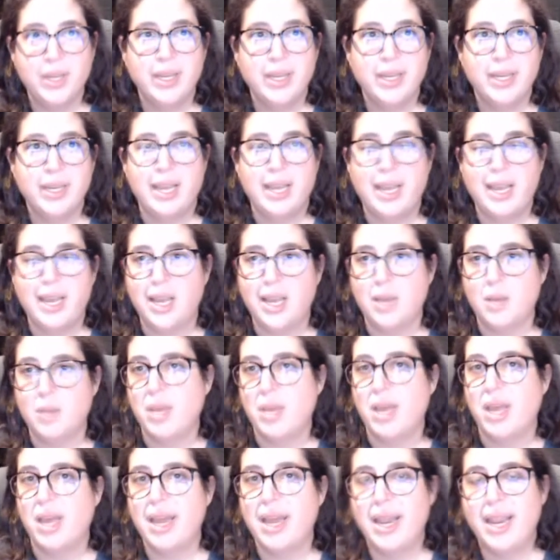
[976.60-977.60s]

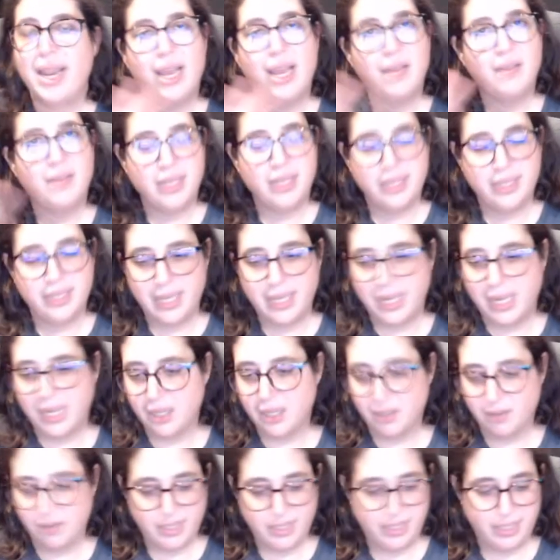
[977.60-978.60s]
I haven't
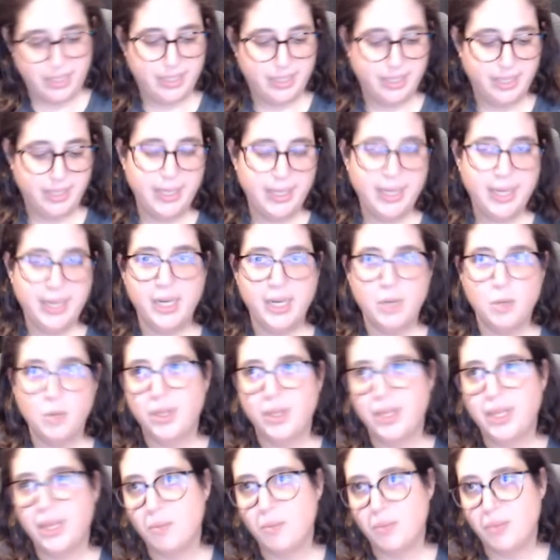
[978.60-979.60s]
delved into leading
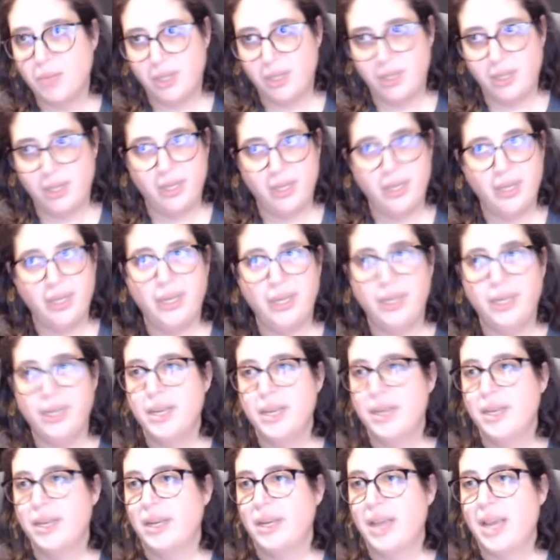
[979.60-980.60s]
with empathy,
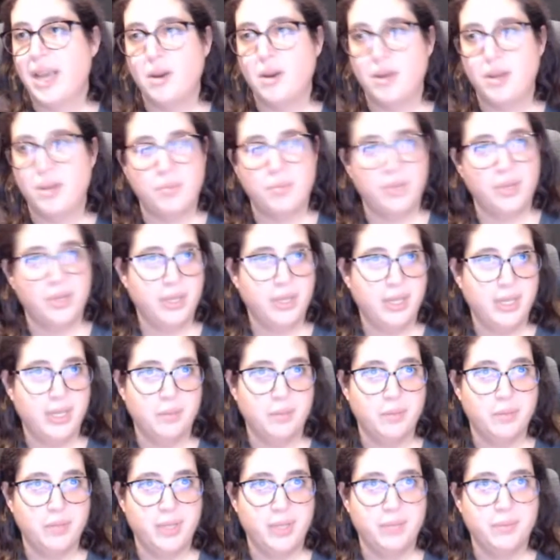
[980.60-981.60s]
how empathy
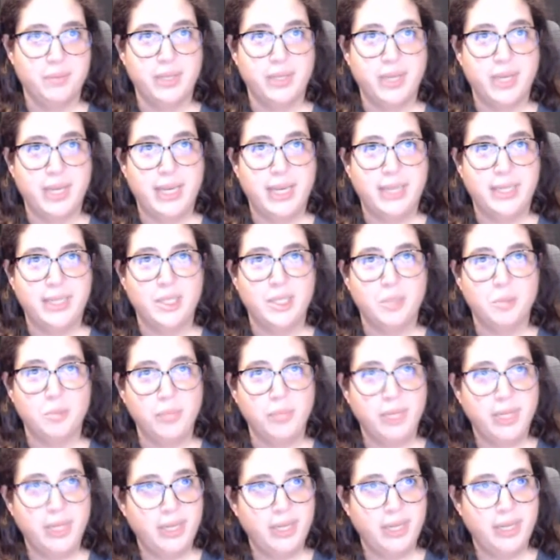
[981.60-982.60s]
can be applied to
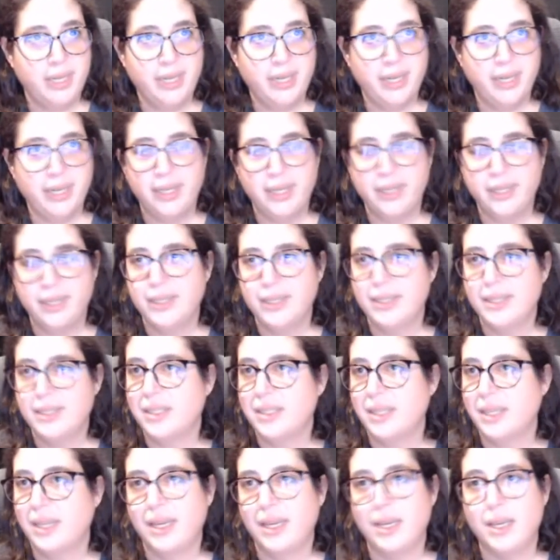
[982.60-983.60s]

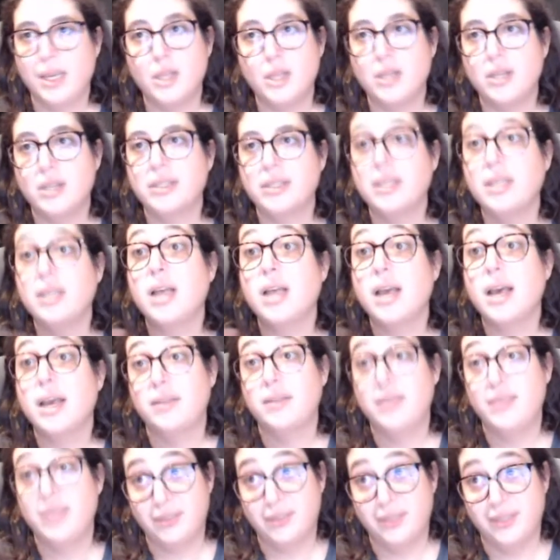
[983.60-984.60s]
meetings. There's a lot
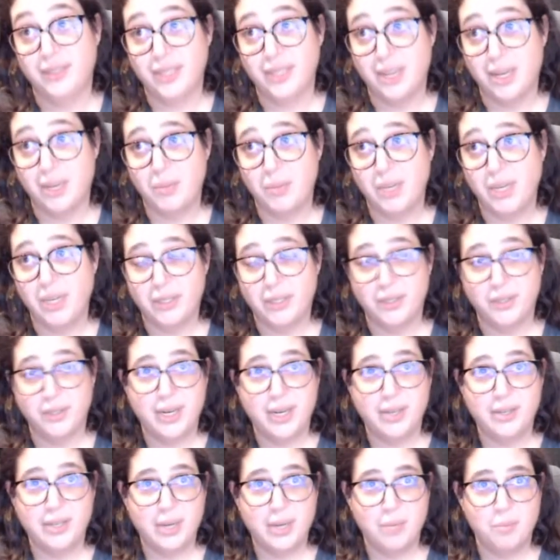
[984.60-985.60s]
of different topics
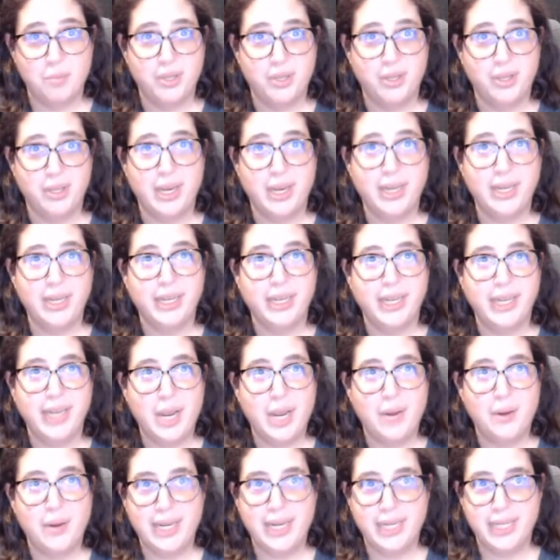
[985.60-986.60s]
around empathy I could
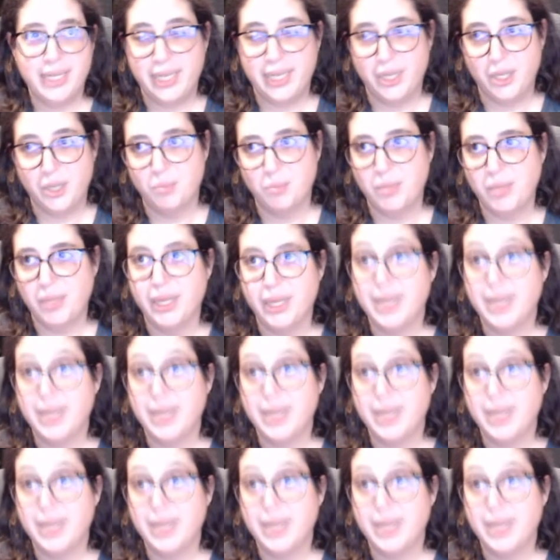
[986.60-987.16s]
get into, but